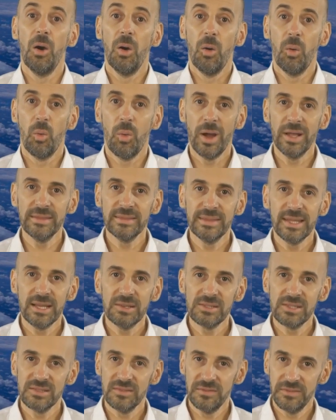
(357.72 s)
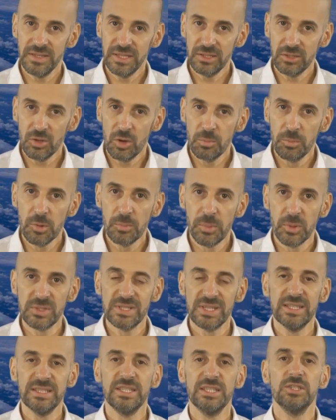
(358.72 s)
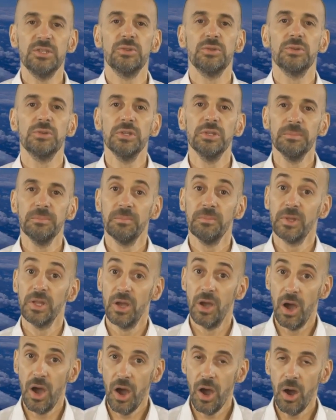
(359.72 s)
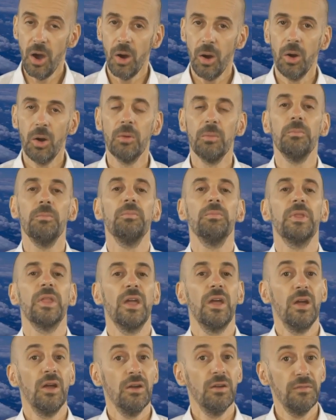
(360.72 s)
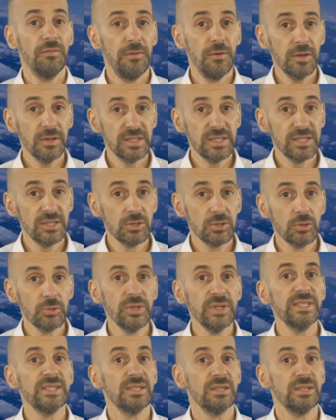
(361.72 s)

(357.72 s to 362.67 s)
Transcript: 1000 feet tropopause altitude or 30 degrees